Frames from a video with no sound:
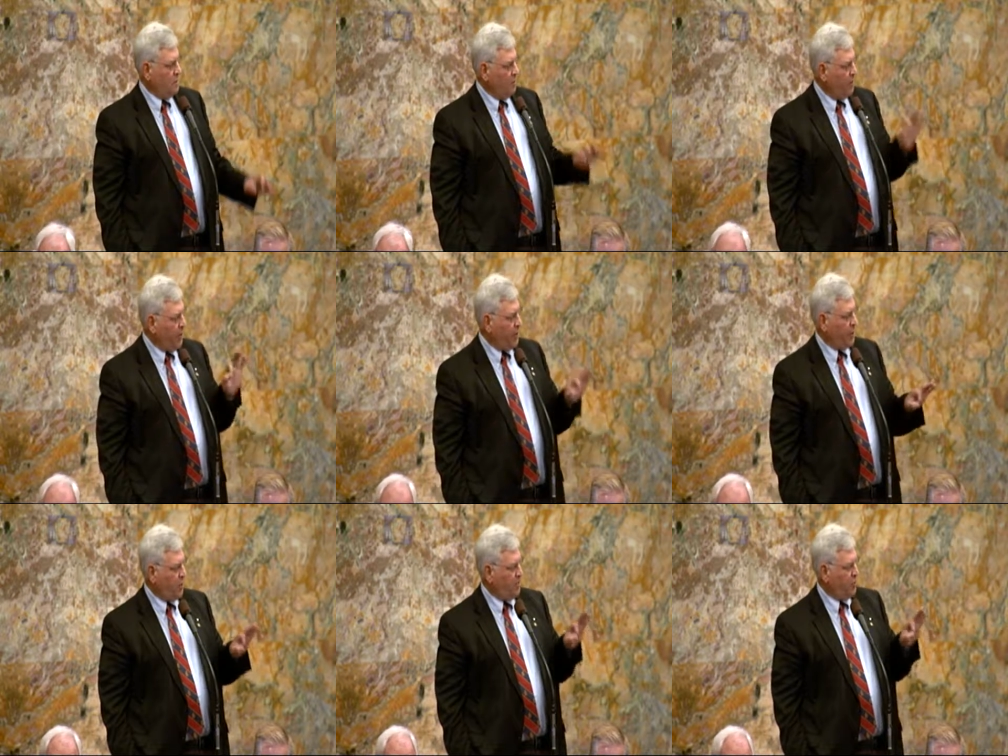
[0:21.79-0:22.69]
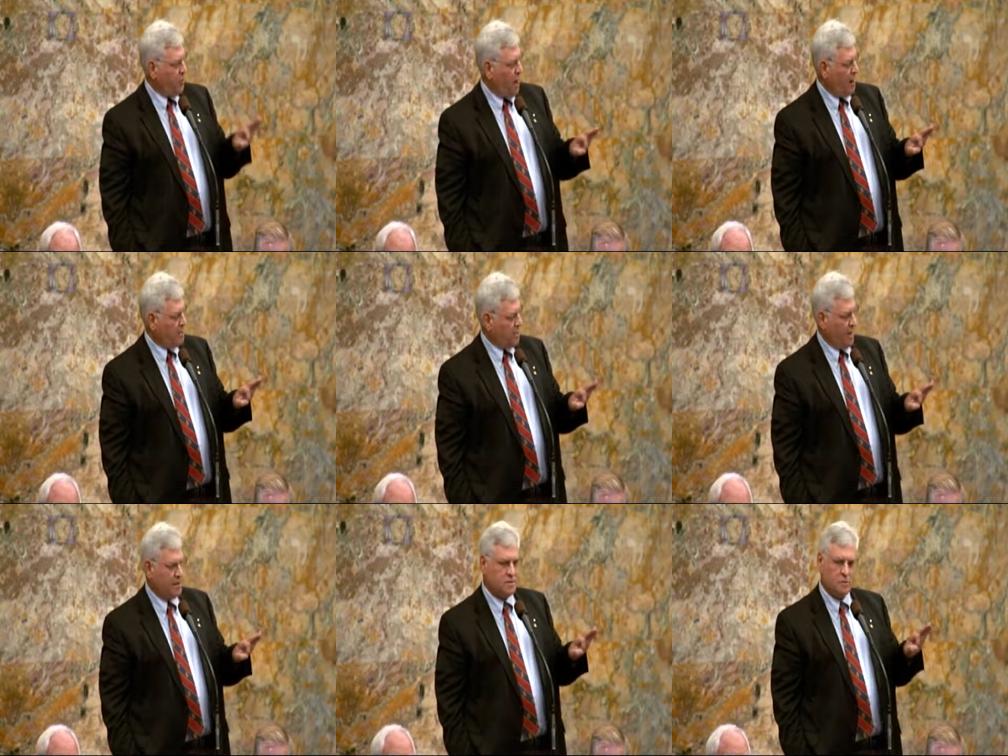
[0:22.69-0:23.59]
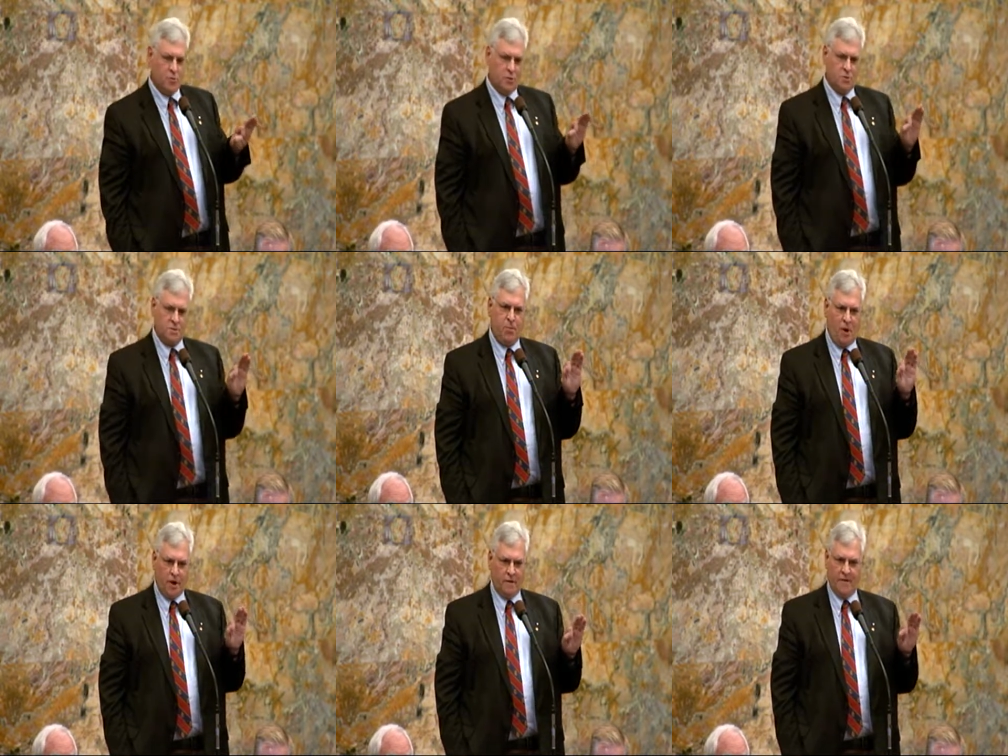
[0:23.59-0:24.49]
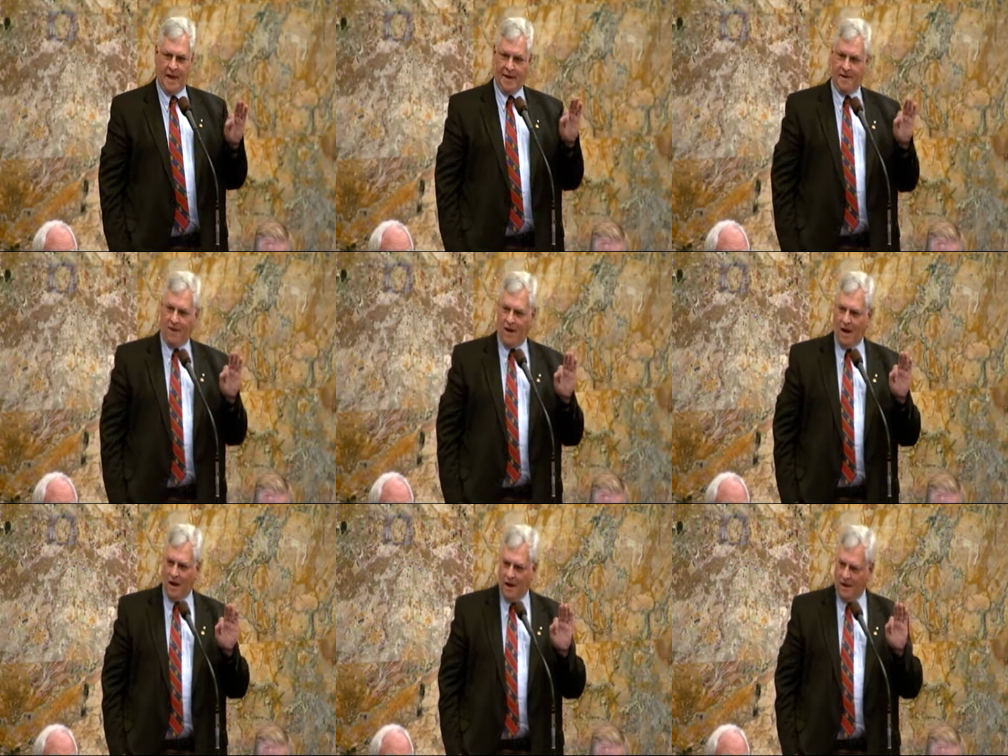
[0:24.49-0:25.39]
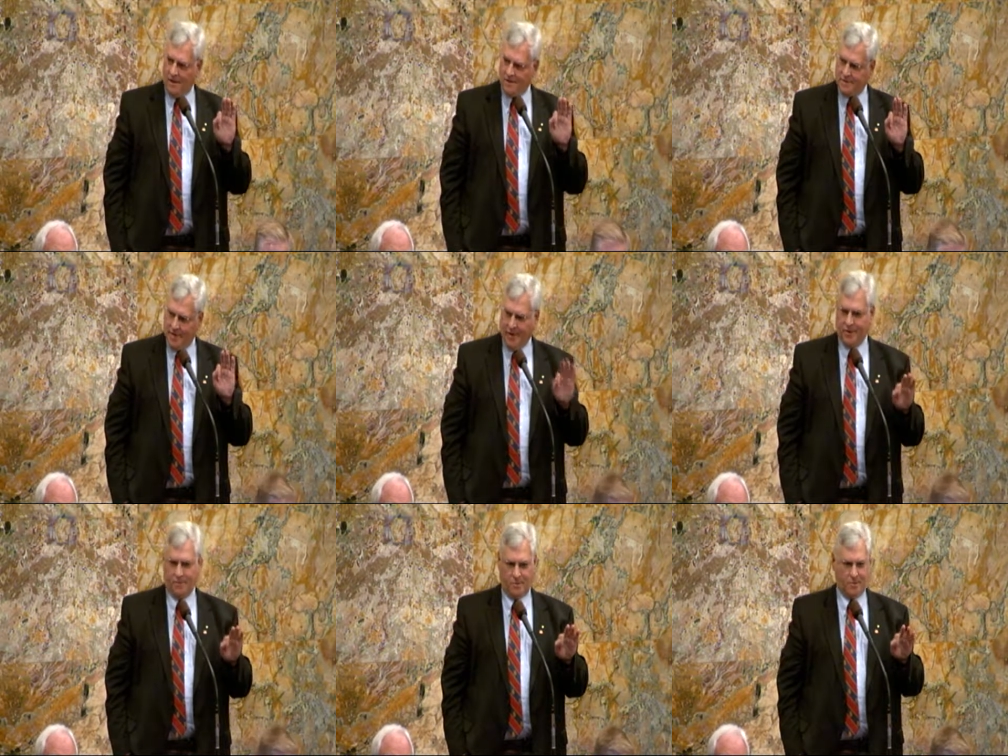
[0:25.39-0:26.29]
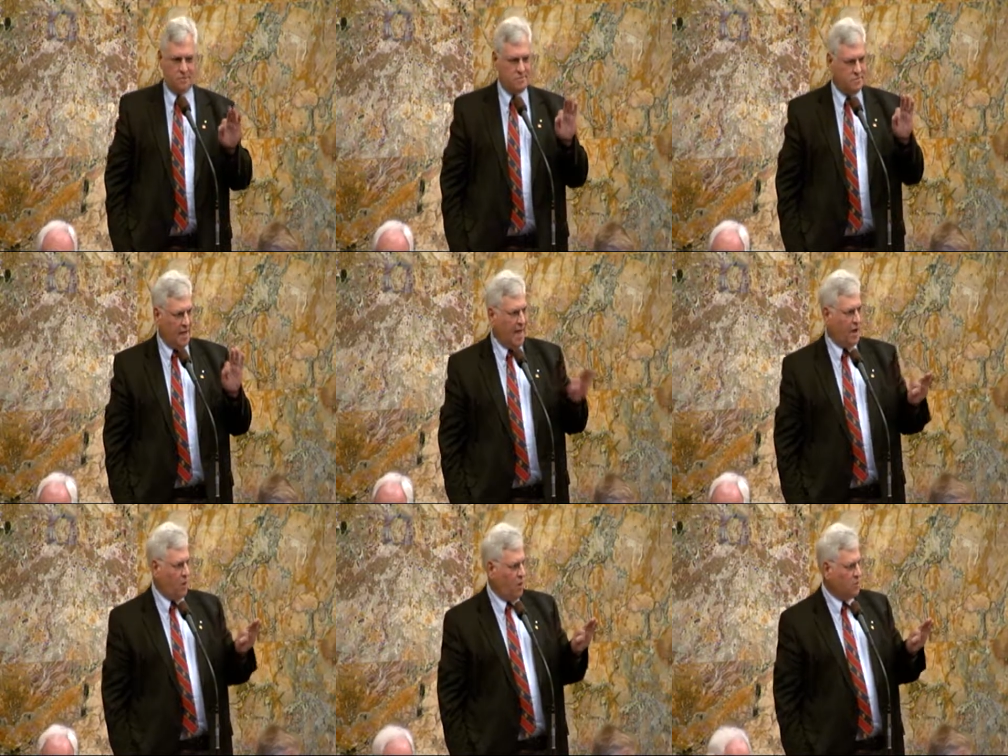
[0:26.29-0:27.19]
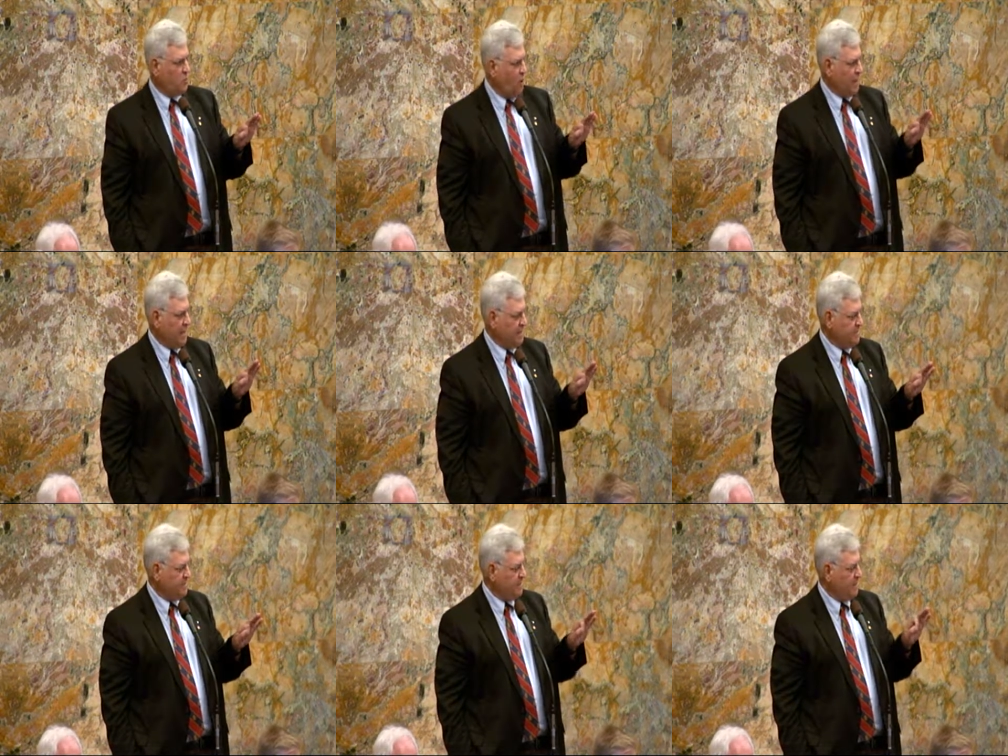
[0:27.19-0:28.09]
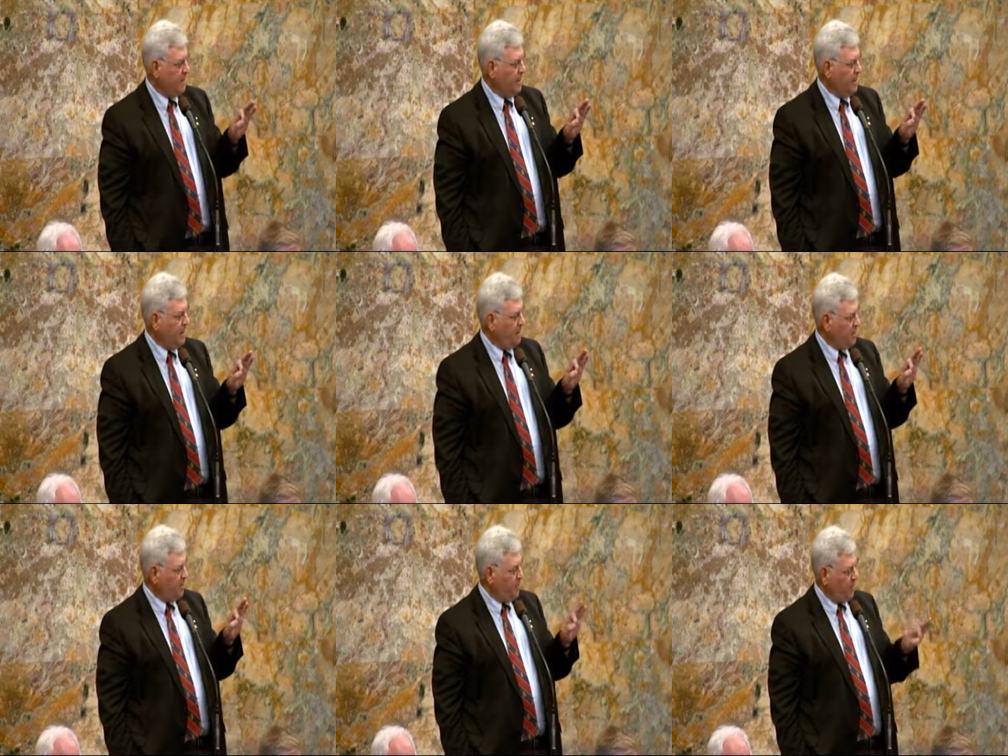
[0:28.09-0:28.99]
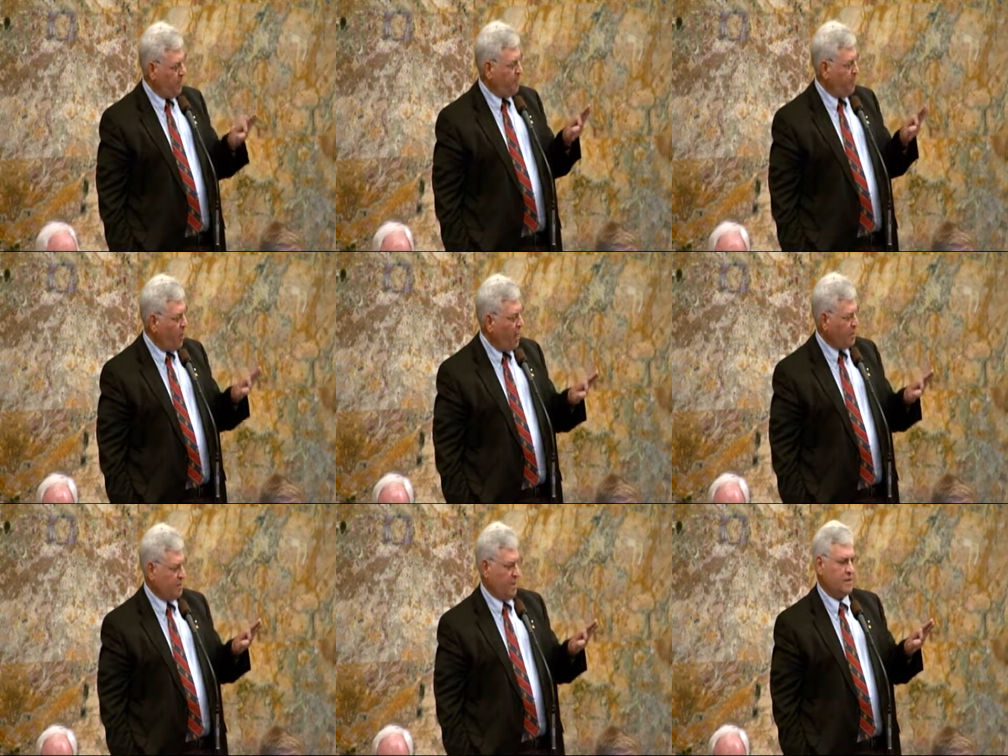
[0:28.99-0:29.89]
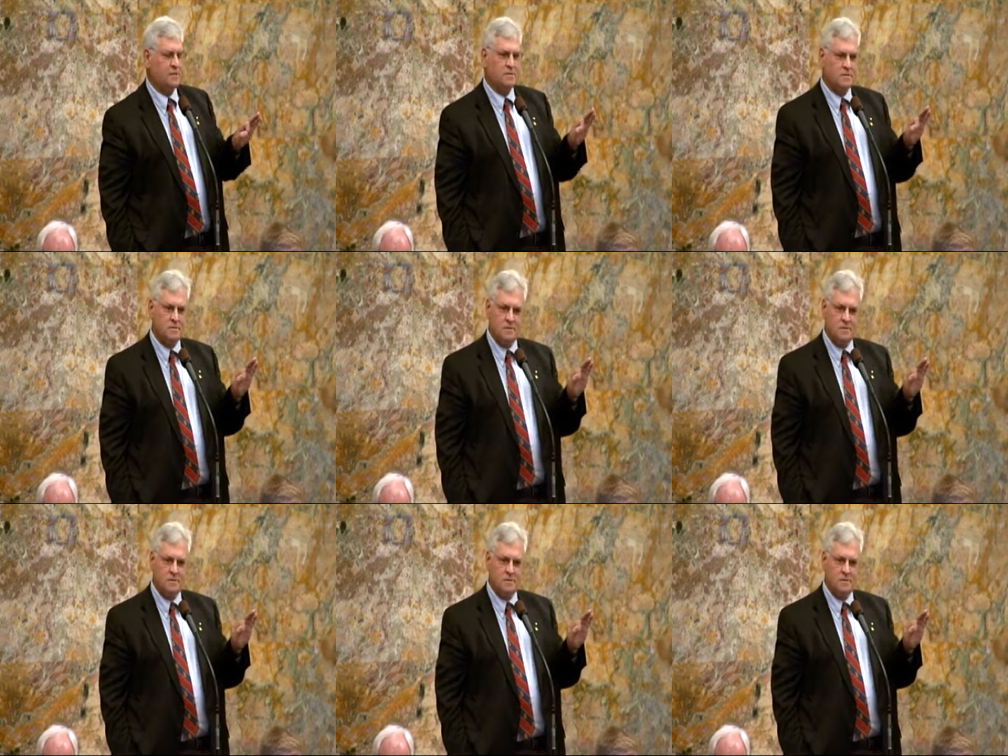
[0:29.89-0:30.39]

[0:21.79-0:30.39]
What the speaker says: The Perc process, which was part of that terrible Act 120, but the Perc process